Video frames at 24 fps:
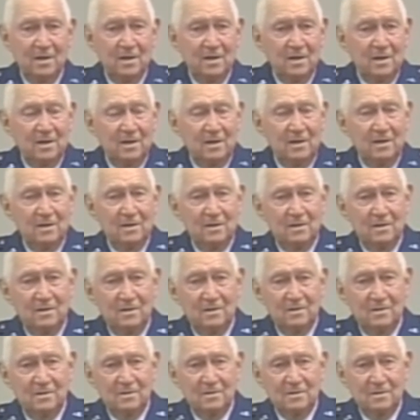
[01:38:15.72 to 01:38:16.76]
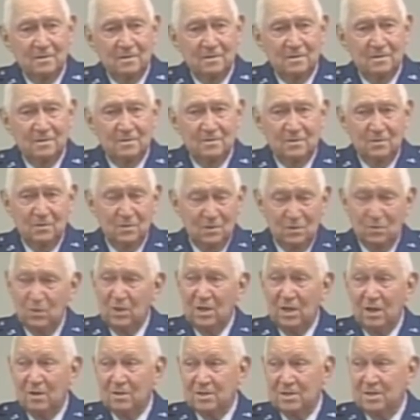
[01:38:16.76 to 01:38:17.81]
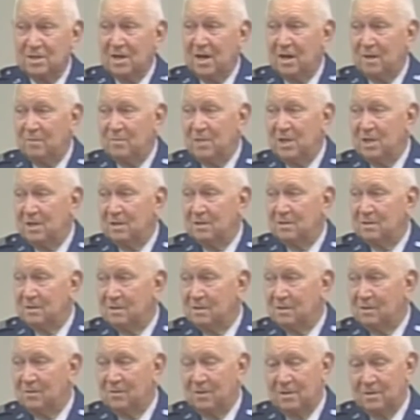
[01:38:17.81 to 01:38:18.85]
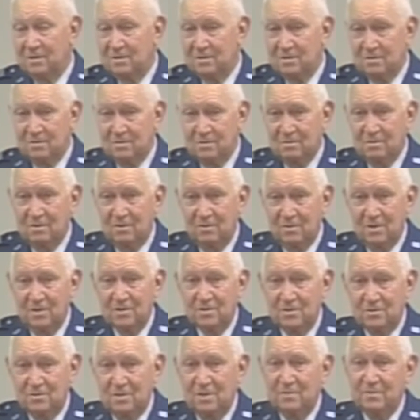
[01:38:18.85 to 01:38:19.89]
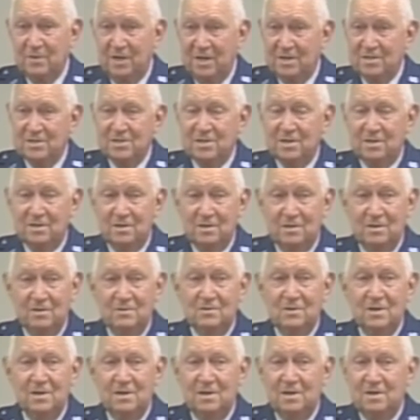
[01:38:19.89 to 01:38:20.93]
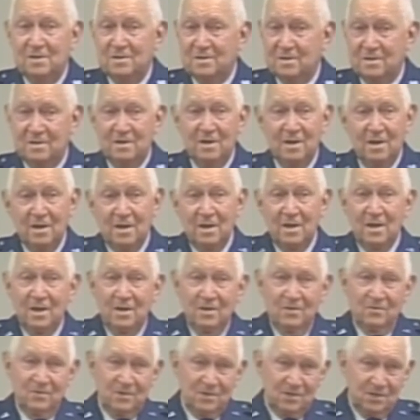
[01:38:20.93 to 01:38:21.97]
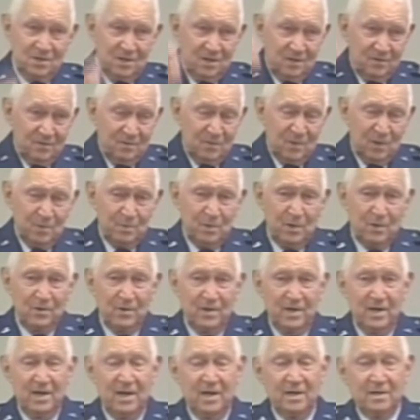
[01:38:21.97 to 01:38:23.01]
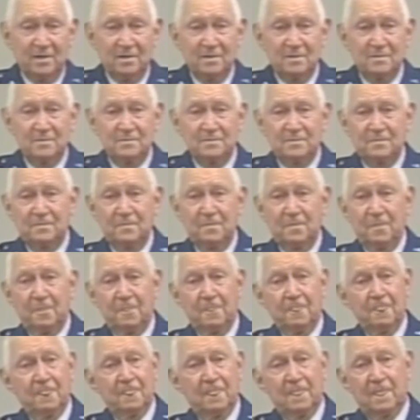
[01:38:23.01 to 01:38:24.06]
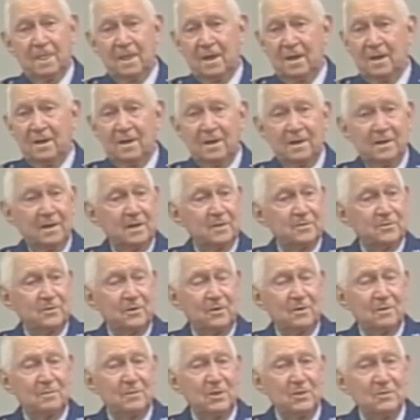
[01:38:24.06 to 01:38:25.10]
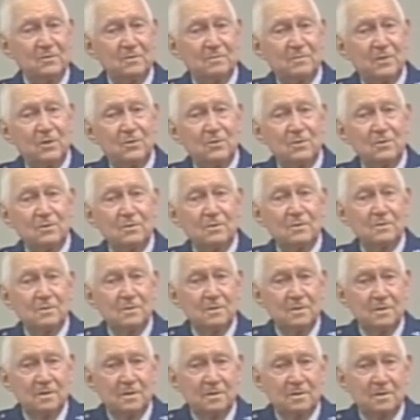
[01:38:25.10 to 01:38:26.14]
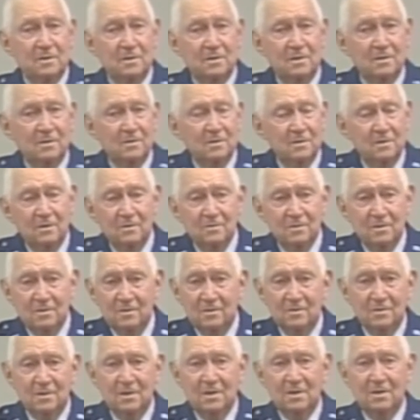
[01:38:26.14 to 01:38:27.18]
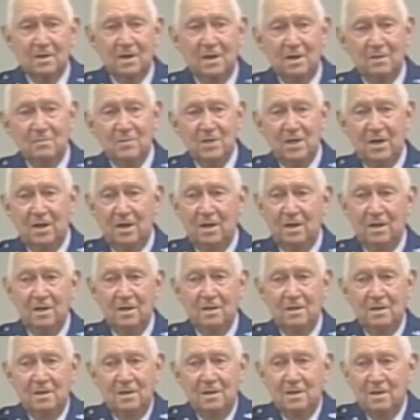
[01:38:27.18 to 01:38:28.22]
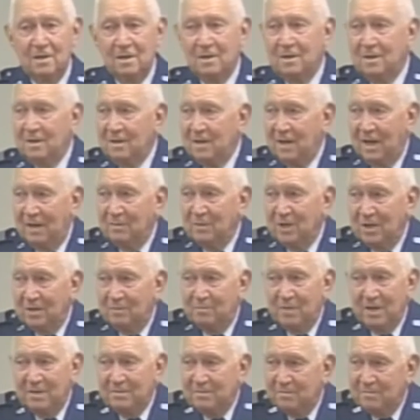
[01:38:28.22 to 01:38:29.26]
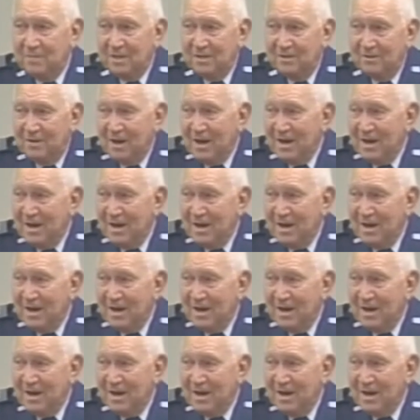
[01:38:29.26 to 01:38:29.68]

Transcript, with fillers: And uh, so we lost a lot of men on this on this trip in that 62 days, and we shove them up on deck and they throw them overboard. So no, no telling how many, how many people been